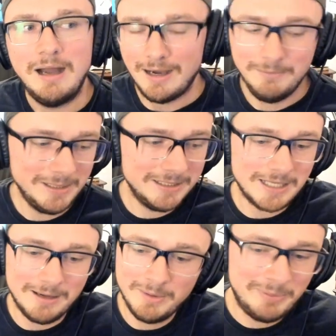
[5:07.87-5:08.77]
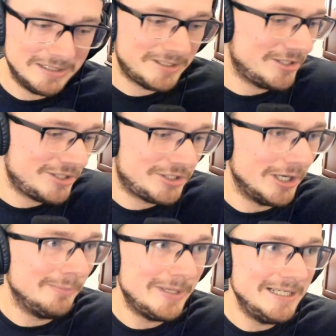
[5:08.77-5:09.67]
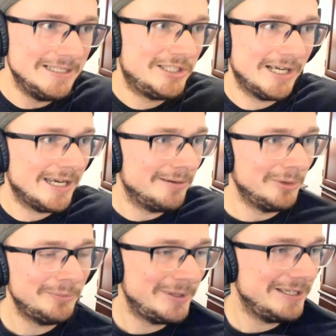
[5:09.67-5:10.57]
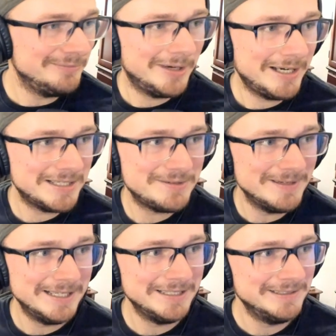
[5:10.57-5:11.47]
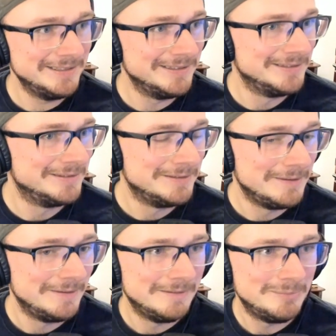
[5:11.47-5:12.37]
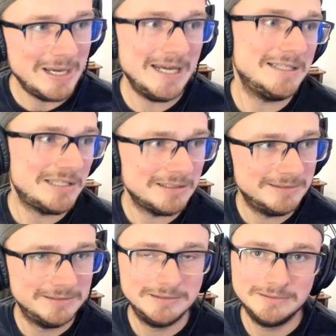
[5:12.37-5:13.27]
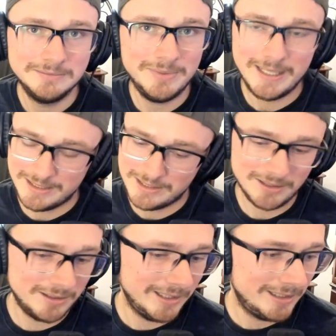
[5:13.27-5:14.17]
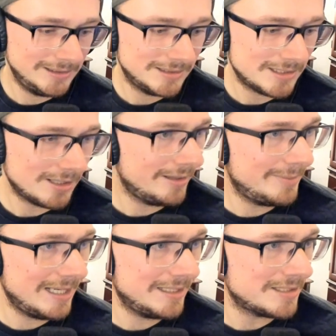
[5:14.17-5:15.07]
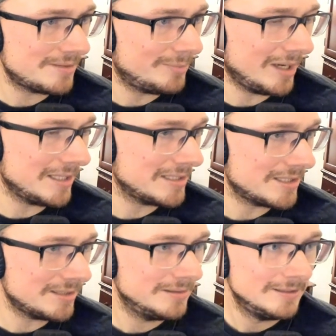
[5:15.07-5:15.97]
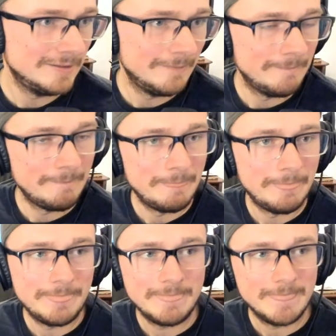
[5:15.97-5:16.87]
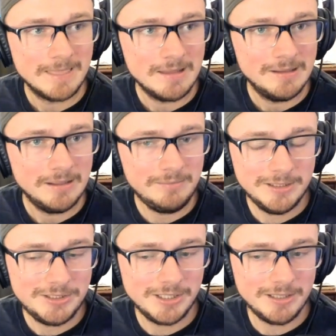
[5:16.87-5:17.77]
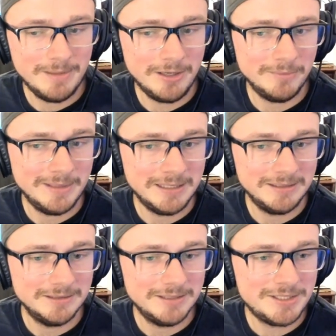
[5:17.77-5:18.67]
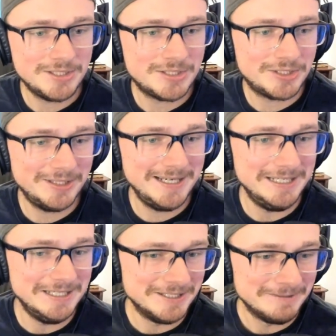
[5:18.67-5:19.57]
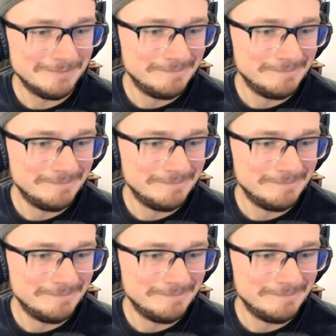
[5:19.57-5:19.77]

about to just jump in and check out more Pete and Bas, man. Bas. Sorry, Bas. I'm gonna check them out, man. This is strange.